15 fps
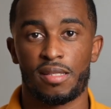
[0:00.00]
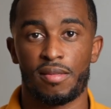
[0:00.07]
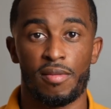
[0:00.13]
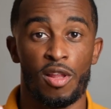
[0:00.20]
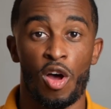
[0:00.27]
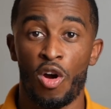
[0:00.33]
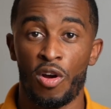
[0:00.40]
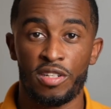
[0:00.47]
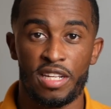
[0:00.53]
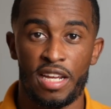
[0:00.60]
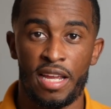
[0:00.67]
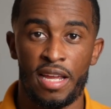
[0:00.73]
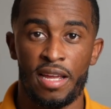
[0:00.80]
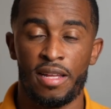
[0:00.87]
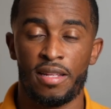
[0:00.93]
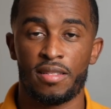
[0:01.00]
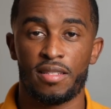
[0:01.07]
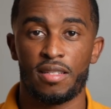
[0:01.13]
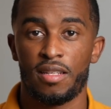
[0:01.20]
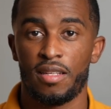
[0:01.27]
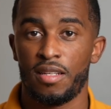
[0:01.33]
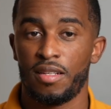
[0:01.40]
large
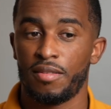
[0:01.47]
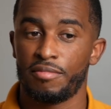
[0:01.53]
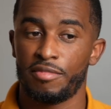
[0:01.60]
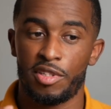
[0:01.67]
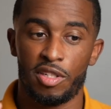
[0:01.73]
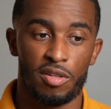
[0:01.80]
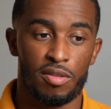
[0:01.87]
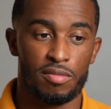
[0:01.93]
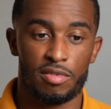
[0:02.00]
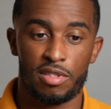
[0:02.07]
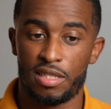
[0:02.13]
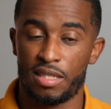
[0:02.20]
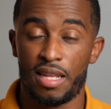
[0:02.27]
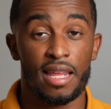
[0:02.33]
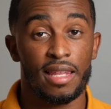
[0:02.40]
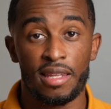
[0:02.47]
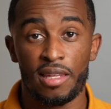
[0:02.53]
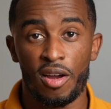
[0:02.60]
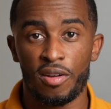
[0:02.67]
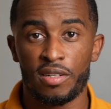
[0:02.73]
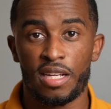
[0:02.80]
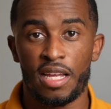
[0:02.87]
hands, you know, slightly
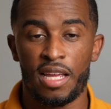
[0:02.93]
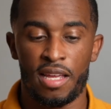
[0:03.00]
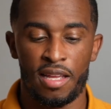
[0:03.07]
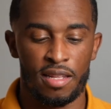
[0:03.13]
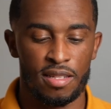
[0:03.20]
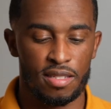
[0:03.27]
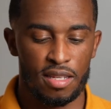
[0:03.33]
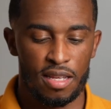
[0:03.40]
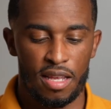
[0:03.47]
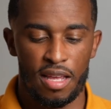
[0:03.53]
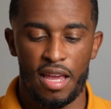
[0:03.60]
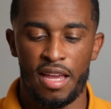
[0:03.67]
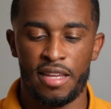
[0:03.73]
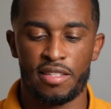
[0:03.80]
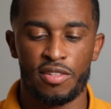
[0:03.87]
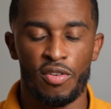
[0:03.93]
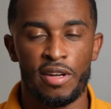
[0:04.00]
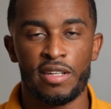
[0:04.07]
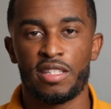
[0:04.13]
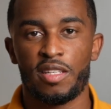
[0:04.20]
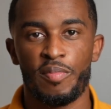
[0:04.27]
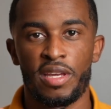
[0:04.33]
large hands. It's
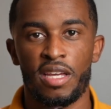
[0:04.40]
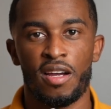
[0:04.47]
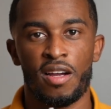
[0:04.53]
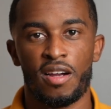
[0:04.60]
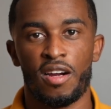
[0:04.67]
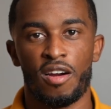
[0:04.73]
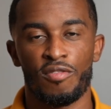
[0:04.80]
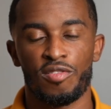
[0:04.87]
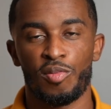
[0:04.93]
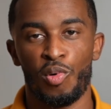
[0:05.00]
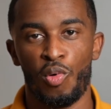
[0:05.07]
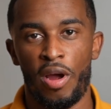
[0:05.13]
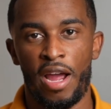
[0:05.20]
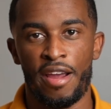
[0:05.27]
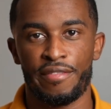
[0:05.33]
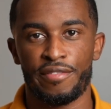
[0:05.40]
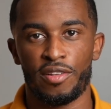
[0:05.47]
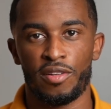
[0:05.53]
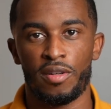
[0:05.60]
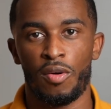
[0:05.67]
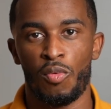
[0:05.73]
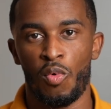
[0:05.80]
going to be uncomfortable
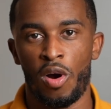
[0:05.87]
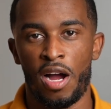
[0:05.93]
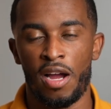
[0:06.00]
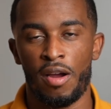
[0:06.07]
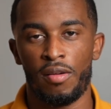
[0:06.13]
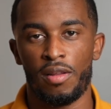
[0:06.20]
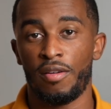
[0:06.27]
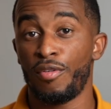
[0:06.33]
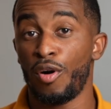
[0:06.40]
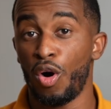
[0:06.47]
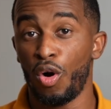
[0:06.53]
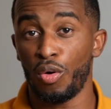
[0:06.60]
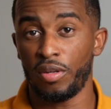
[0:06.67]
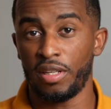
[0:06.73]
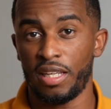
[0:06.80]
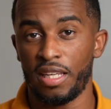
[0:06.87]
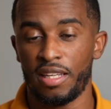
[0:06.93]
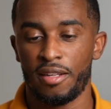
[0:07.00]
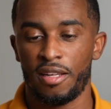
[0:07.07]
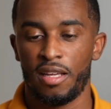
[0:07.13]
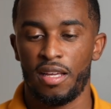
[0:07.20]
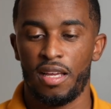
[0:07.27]
after a while of holding
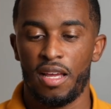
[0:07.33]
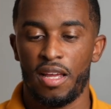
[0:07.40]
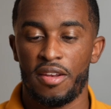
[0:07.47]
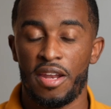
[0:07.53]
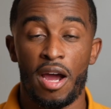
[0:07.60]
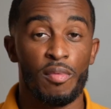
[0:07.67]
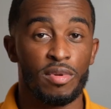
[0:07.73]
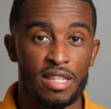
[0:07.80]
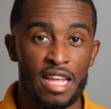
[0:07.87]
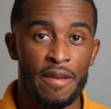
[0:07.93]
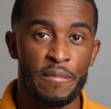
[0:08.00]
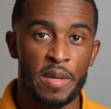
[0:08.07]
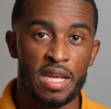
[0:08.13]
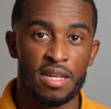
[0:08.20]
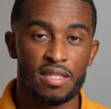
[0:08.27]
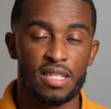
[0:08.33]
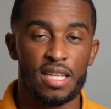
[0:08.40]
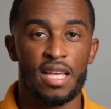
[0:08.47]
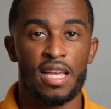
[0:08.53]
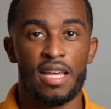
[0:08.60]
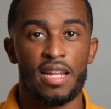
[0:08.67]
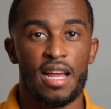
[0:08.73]
it. Now, with that being
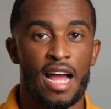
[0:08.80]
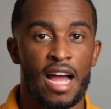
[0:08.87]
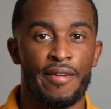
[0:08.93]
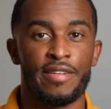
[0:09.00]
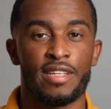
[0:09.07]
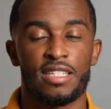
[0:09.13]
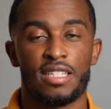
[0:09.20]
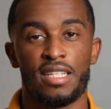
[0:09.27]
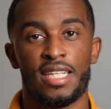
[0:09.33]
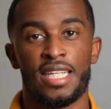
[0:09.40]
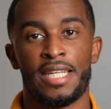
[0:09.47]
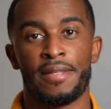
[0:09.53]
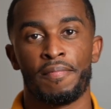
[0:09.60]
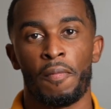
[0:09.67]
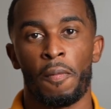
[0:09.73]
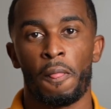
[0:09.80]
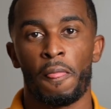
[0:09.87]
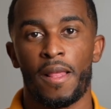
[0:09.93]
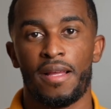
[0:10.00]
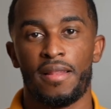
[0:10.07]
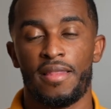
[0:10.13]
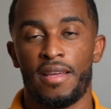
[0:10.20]
said, obviously
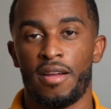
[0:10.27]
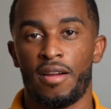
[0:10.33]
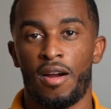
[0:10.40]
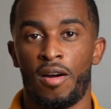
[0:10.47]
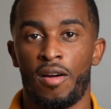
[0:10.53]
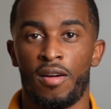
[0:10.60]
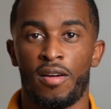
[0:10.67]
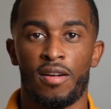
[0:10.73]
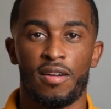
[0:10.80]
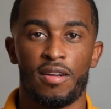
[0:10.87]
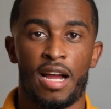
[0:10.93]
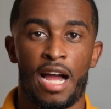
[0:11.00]
there are